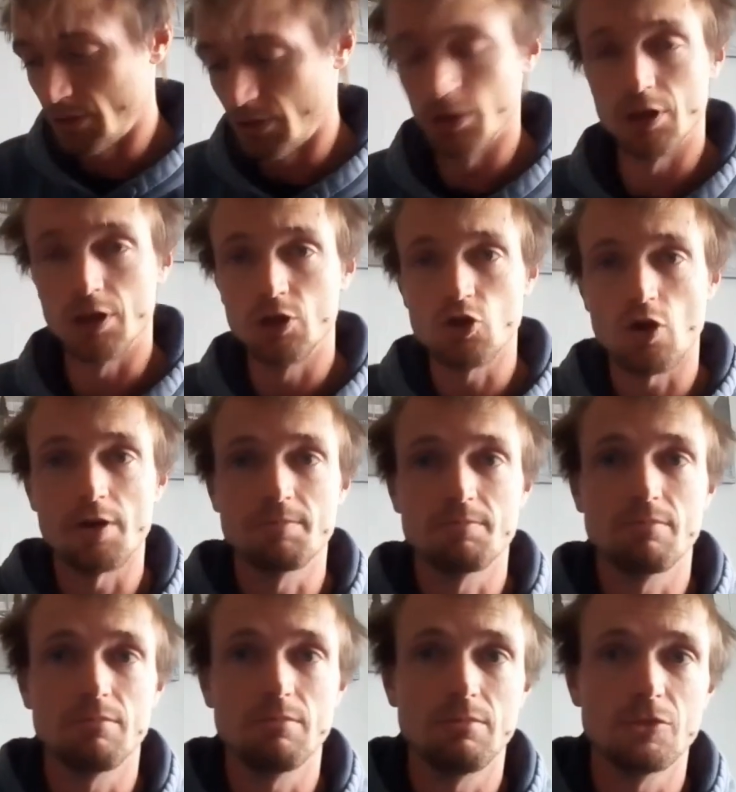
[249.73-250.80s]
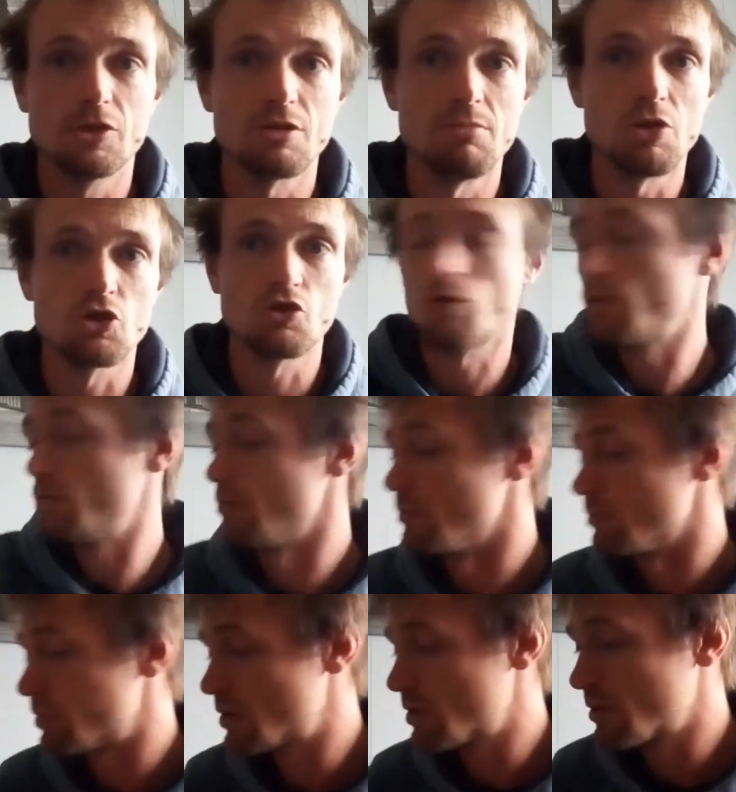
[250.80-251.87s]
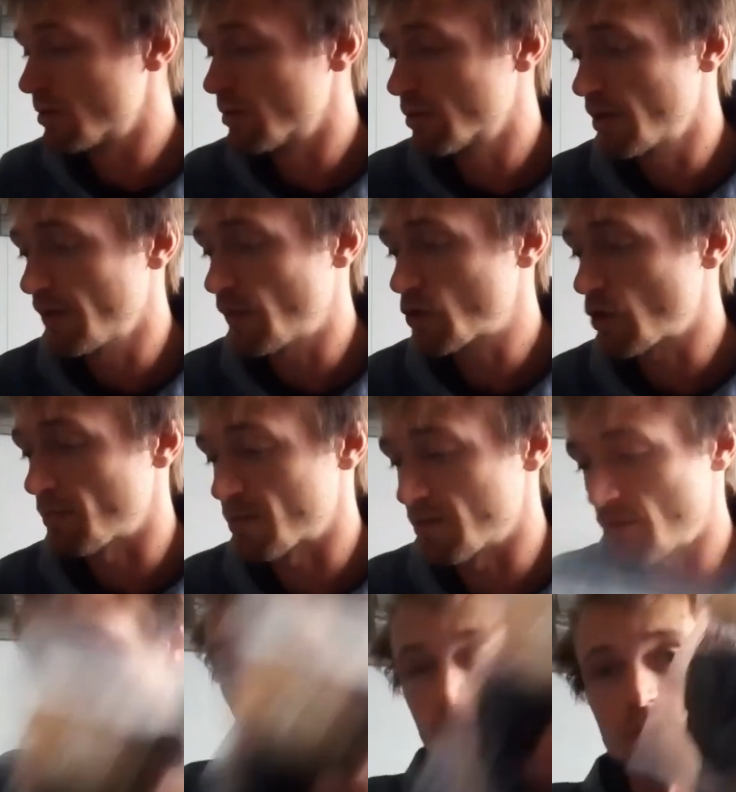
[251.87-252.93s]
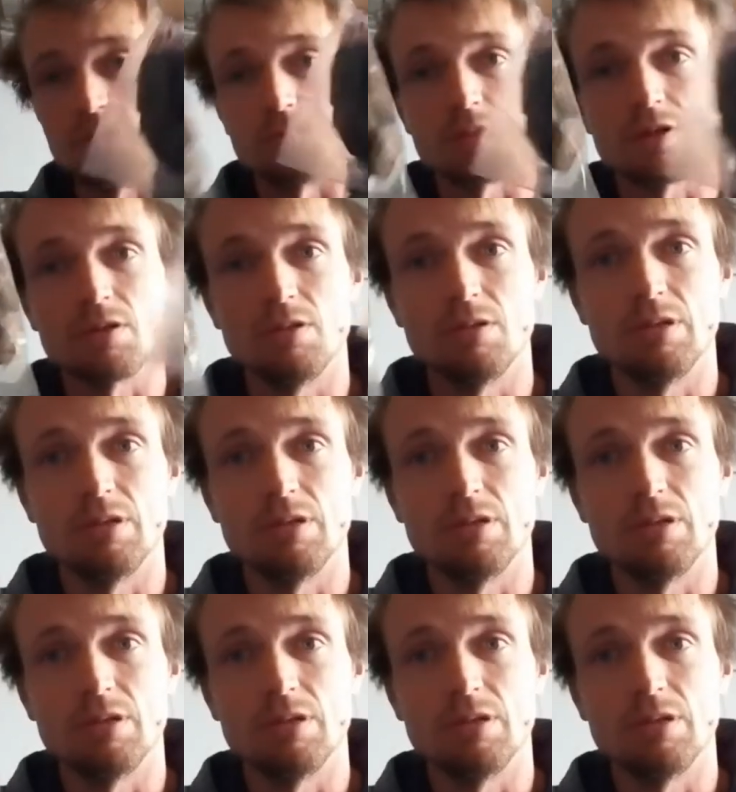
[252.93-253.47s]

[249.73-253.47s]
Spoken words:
You can dry some mushrooms, different types of mushrooms.